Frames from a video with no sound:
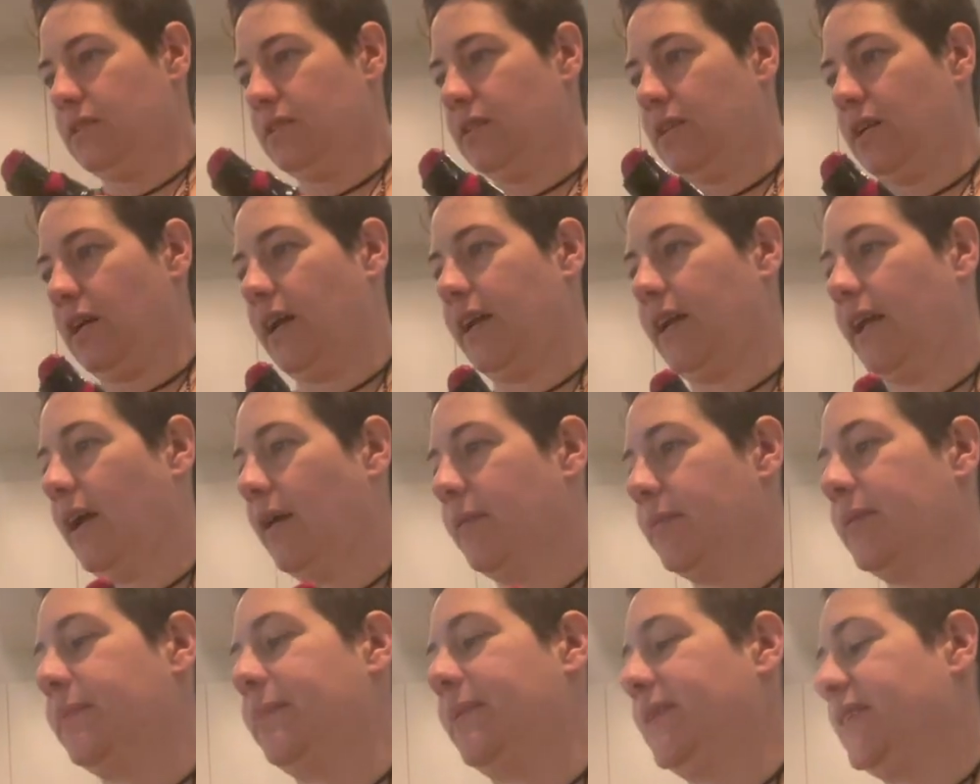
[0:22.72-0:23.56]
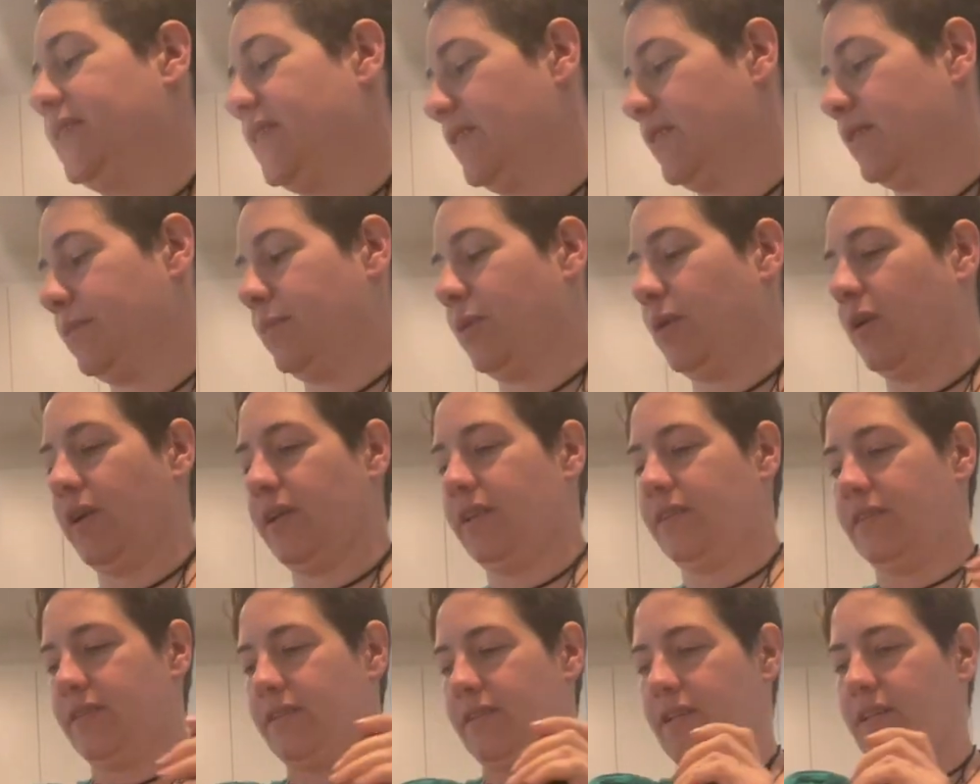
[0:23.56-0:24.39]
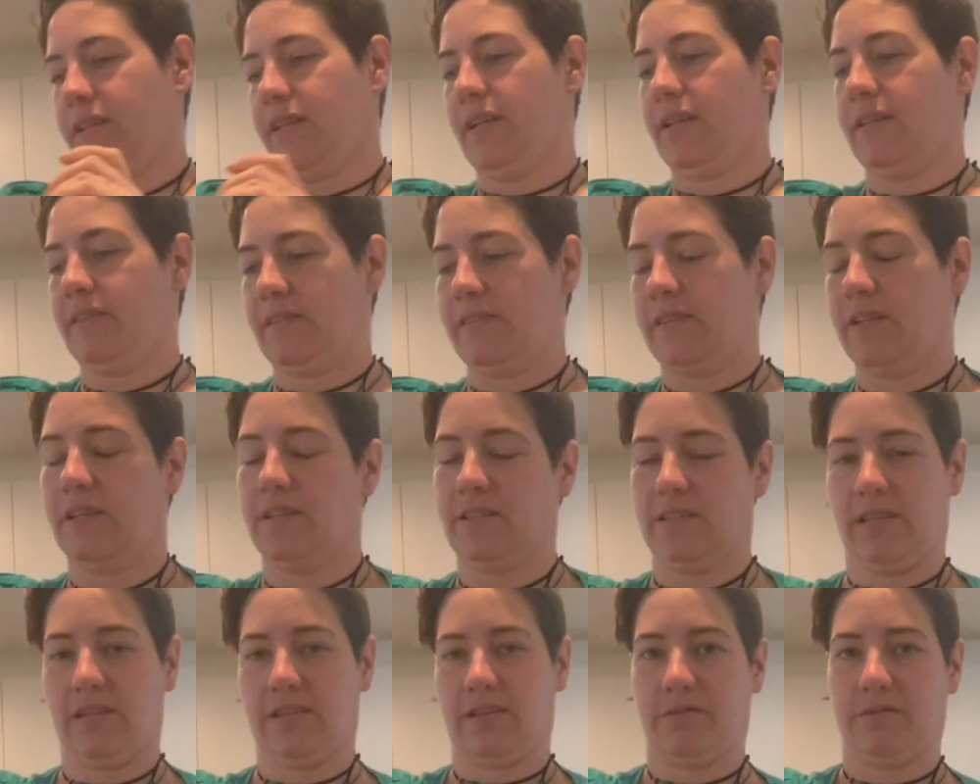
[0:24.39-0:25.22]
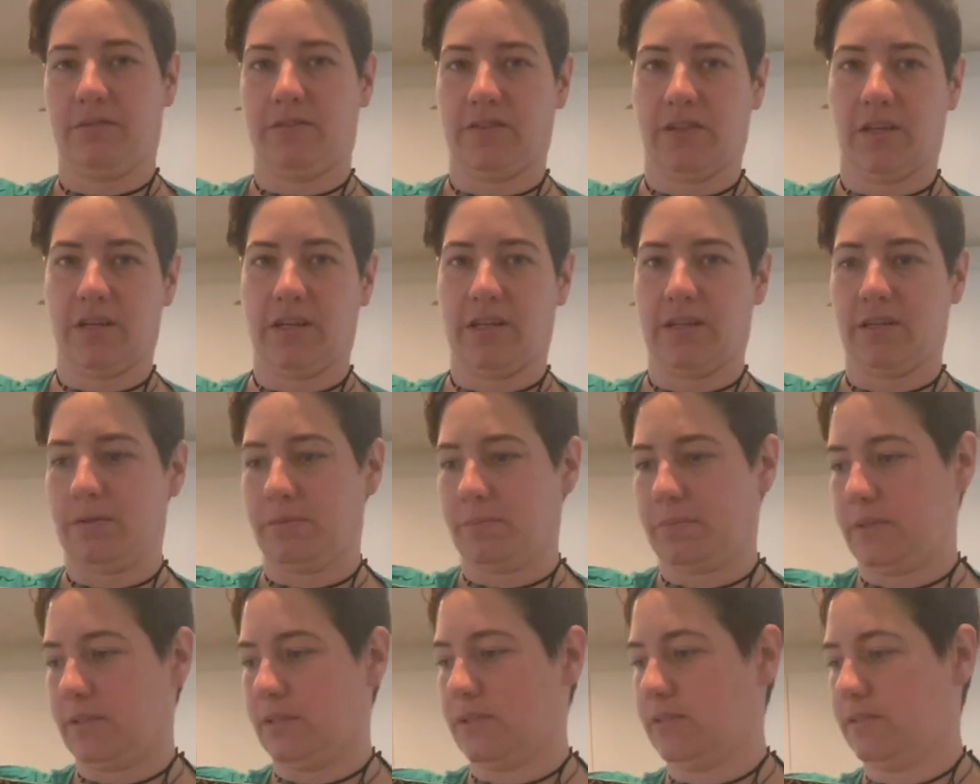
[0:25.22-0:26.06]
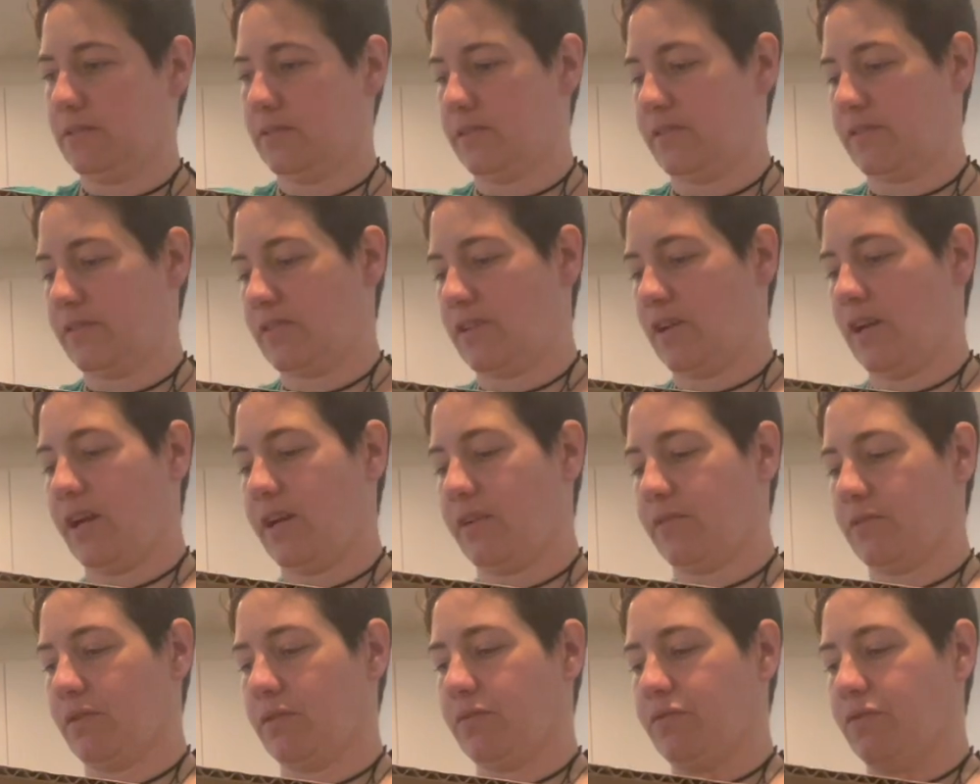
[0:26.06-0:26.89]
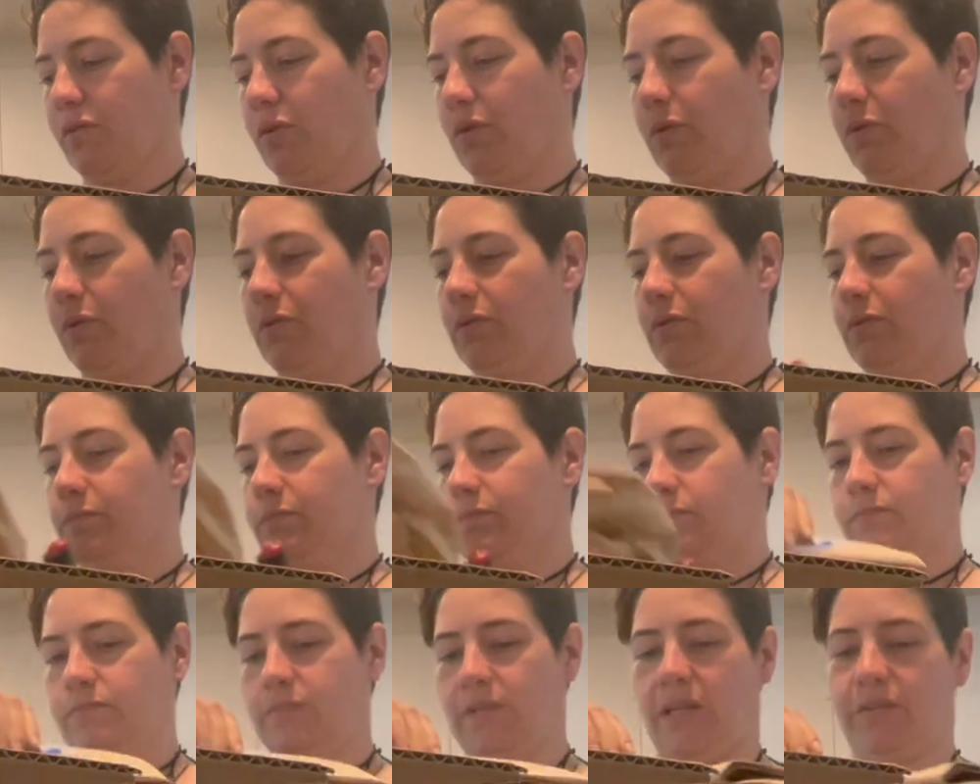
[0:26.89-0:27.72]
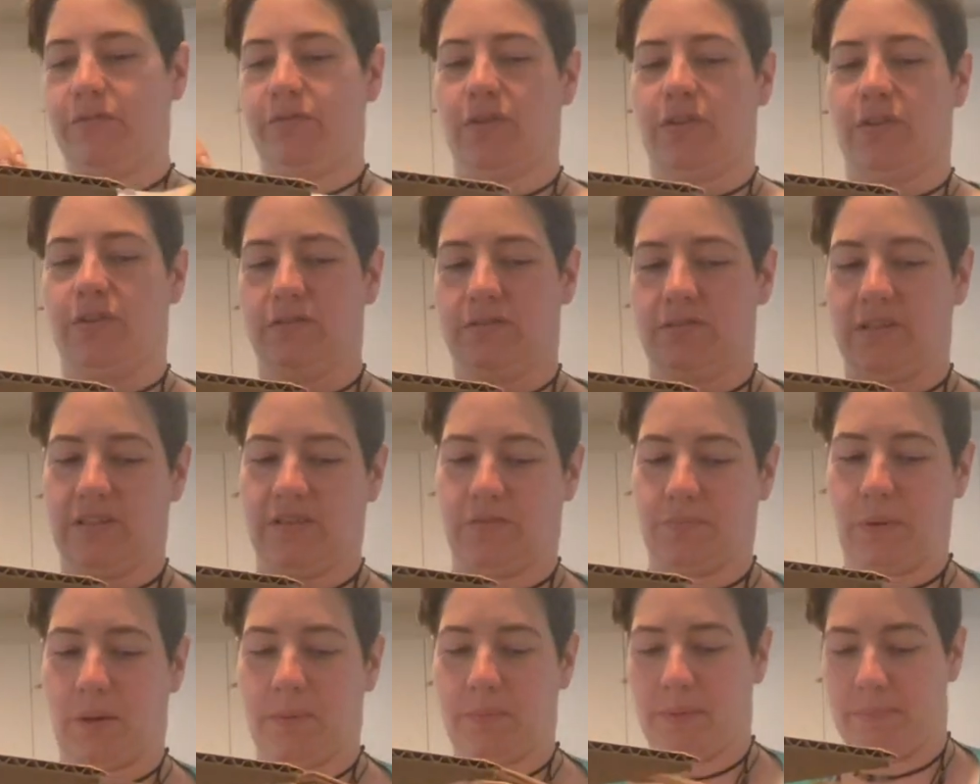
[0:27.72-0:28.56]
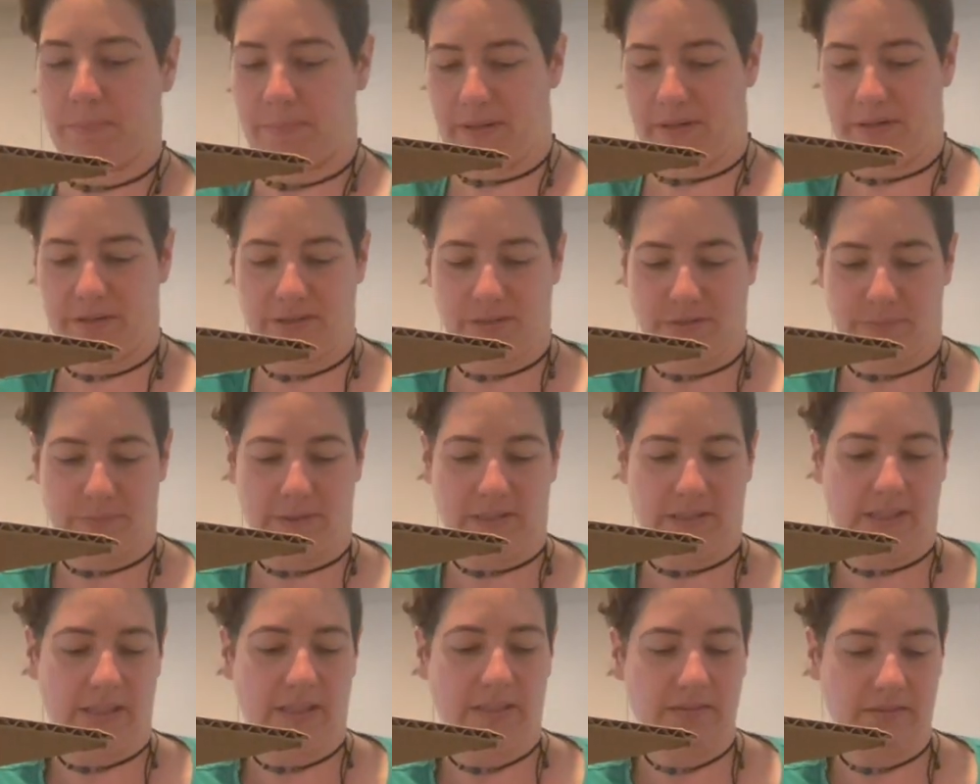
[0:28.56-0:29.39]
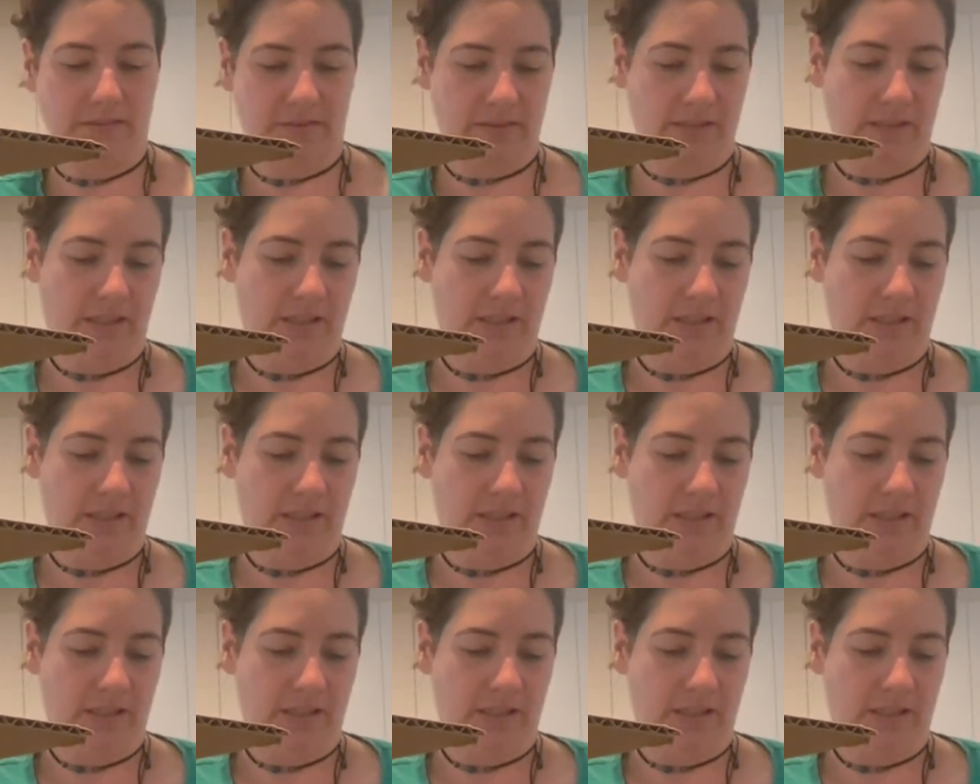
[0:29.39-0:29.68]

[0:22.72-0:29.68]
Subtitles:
I am a bit disappointed that it's still not the recyclable styrofoam, even though it's probably better to be this.